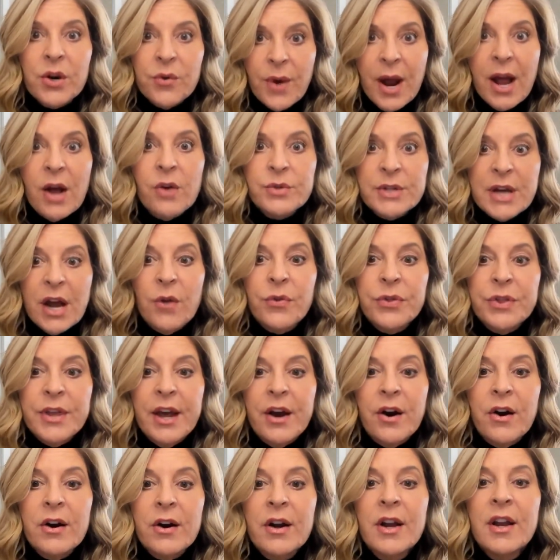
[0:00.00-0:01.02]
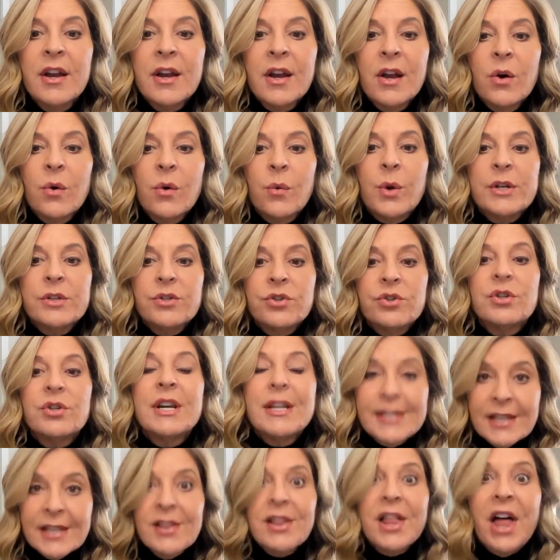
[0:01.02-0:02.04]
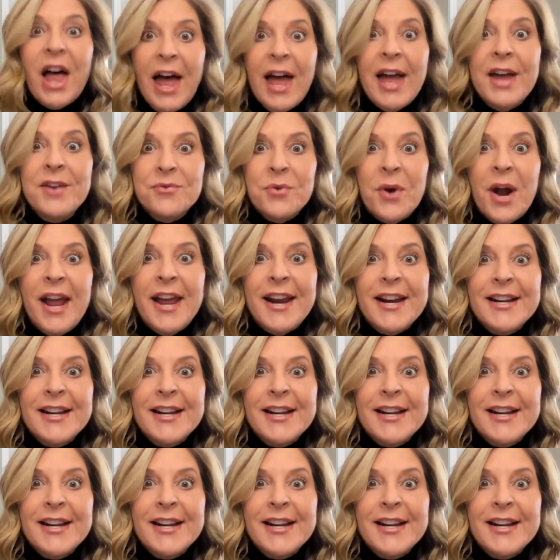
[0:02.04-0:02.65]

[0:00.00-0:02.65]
around out there, which is a lot, right?